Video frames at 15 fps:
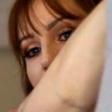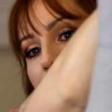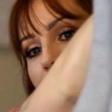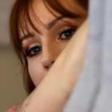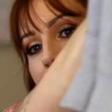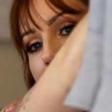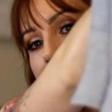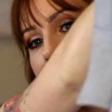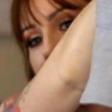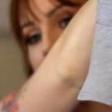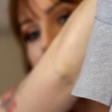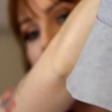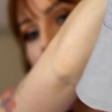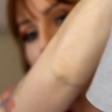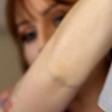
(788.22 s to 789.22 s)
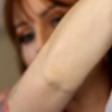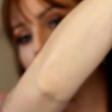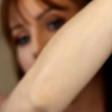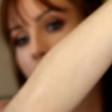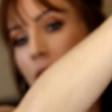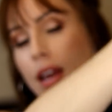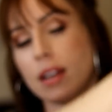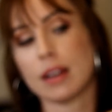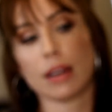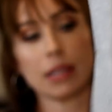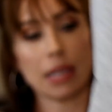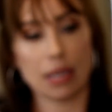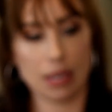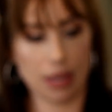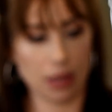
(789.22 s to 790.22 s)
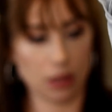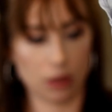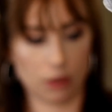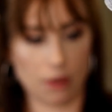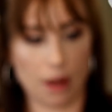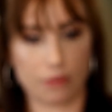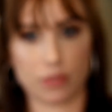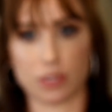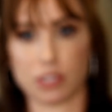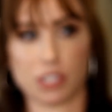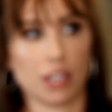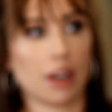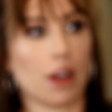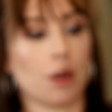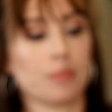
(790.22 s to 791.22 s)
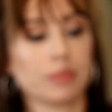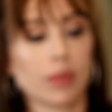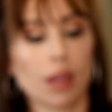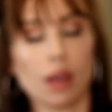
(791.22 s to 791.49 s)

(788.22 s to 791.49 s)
very simple, not like killer ruffles, you know.